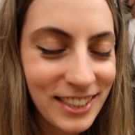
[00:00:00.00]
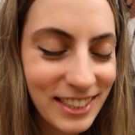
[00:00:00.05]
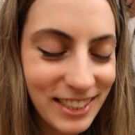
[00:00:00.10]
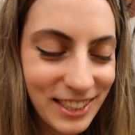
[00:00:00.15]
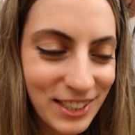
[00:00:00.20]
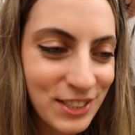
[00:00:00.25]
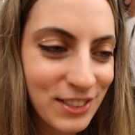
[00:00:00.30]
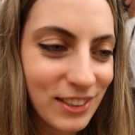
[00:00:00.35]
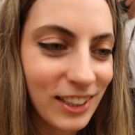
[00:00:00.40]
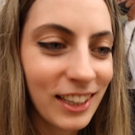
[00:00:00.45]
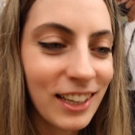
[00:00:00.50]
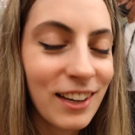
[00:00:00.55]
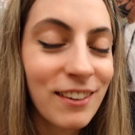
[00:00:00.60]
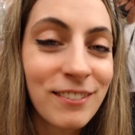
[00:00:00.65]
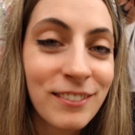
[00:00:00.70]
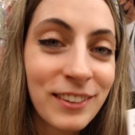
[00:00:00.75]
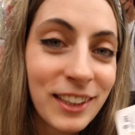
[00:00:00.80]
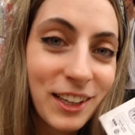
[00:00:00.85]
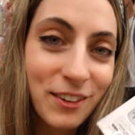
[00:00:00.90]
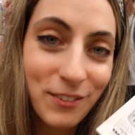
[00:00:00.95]
in Australia
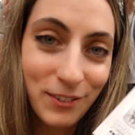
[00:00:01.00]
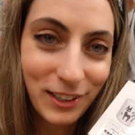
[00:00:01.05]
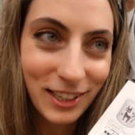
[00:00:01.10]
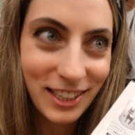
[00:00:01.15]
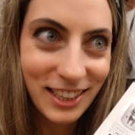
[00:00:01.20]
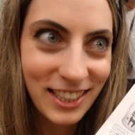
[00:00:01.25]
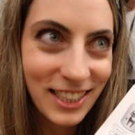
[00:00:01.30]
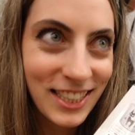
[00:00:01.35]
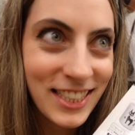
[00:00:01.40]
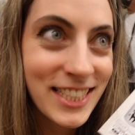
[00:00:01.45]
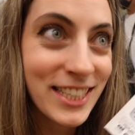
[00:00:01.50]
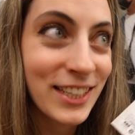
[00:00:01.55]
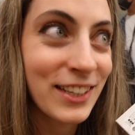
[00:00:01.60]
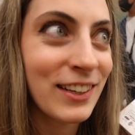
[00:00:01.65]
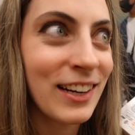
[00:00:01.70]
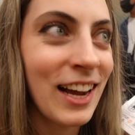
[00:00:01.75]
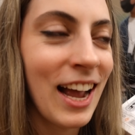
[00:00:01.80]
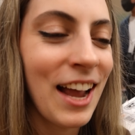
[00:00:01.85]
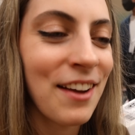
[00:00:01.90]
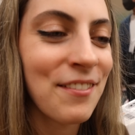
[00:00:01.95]
really wanted this, so
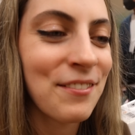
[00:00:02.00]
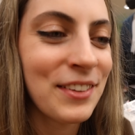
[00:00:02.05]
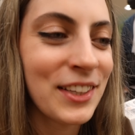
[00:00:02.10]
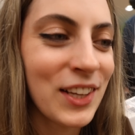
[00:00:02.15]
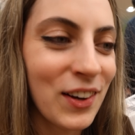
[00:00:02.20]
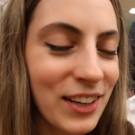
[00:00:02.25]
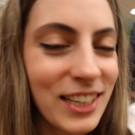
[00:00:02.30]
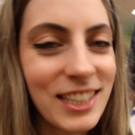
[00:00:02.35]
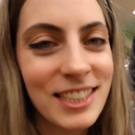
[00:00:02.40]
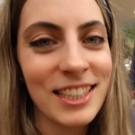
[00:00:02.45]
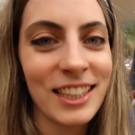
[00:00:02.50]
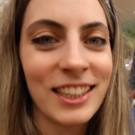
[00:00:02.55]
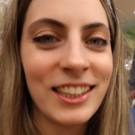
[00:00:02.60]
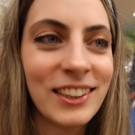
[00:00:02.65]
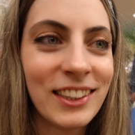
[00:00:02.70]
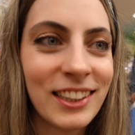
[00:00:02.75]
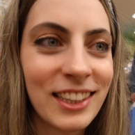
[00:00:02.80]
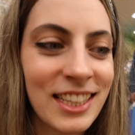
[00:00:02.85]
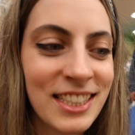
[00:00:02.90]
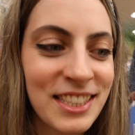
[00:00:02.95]
I'm going to
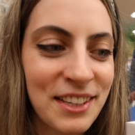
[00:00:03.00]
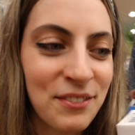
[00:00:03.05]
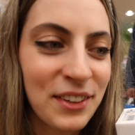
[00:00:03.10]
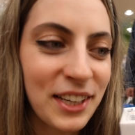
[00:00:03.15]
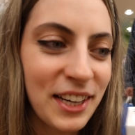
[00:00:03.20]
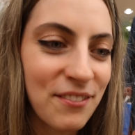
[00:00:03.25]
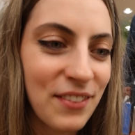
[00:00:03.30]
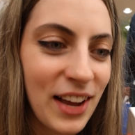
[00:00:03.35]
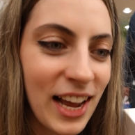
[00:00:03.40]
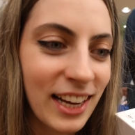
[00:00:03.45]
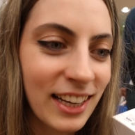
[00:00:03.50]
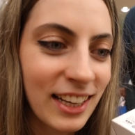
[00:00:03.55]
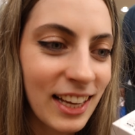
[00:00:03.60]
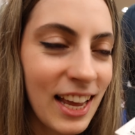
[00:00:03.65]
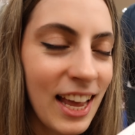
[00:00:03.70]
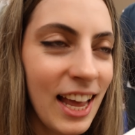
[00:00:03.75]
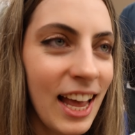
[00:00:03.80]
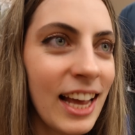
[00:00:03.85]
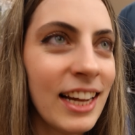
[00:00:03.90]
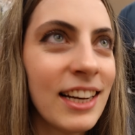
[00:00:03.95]
secure this and bring it back.
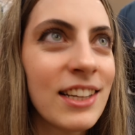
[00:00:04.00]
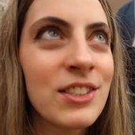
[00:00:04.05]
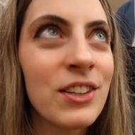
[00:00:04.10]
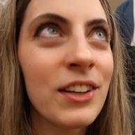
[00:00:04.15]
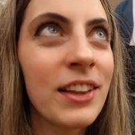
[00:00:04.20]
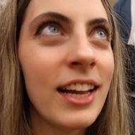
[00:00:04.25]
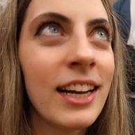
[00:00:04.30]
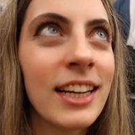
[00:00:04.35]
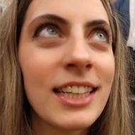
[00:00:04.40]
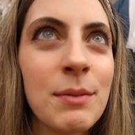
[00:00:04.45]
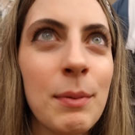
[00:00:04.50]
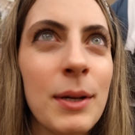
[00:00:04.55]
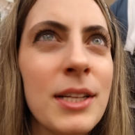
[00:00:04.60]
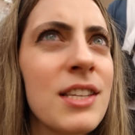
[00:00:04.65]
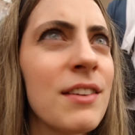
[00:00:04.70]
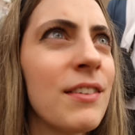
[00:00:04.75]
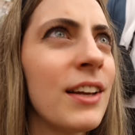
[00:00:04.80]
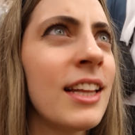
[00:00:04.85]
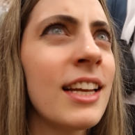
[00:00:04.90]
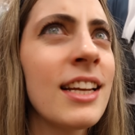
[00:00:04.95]
And it's not that
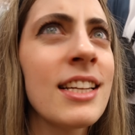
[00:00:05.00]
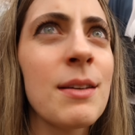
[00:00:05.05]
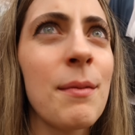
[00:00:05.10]
expensive. I think it's